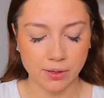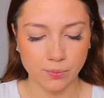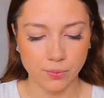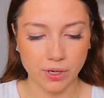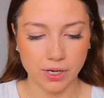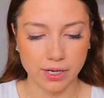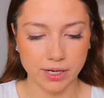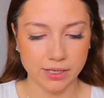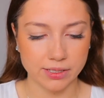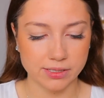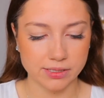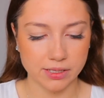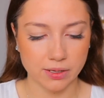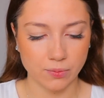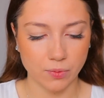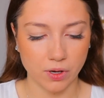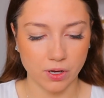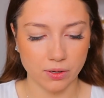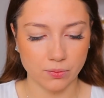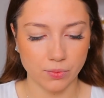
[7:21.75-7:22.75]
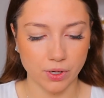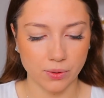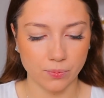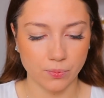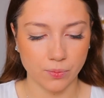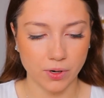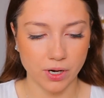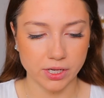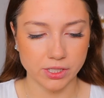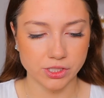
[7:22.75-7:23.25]
putting some on my
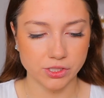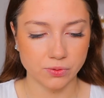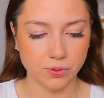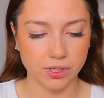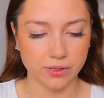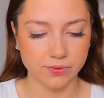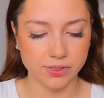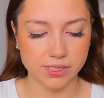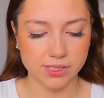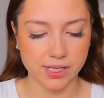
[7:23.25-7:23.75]
brush, whatever's